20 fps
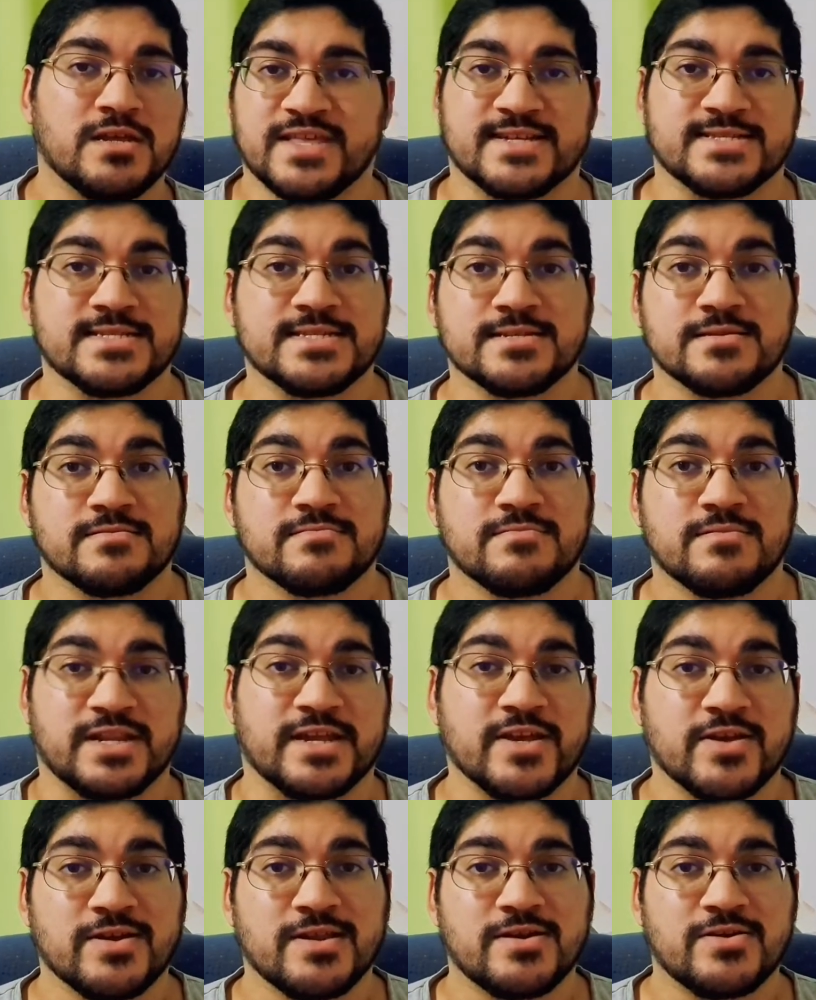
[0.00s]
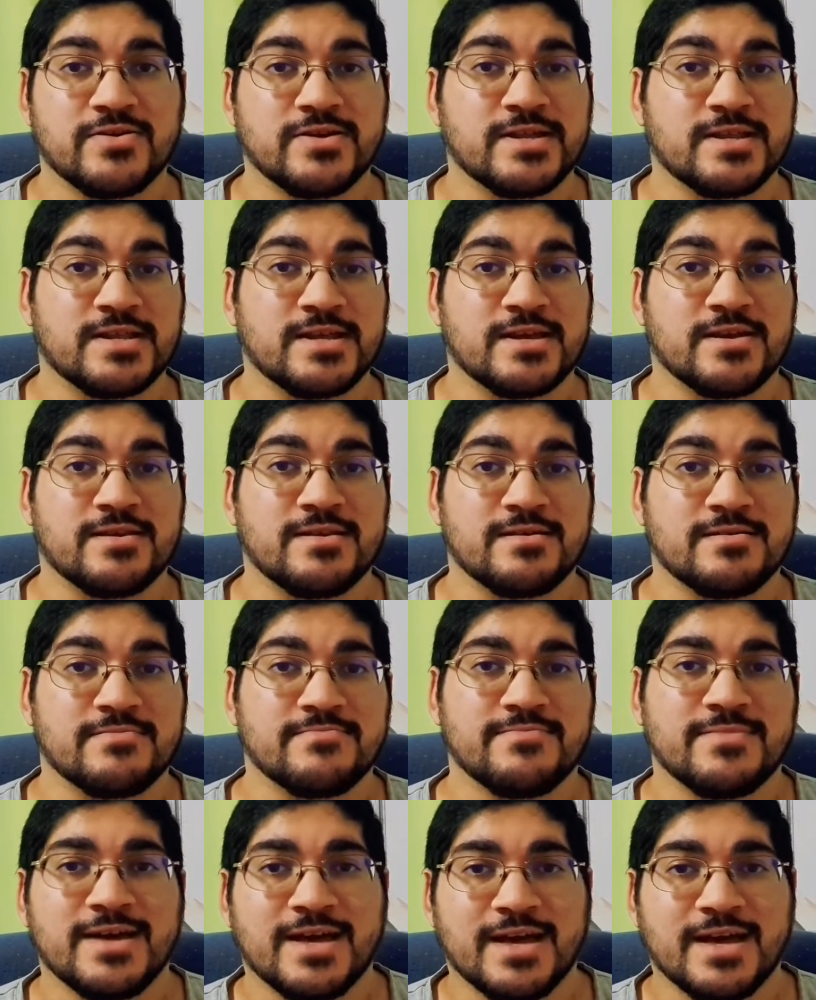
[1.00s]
That's it. Regular or irregular,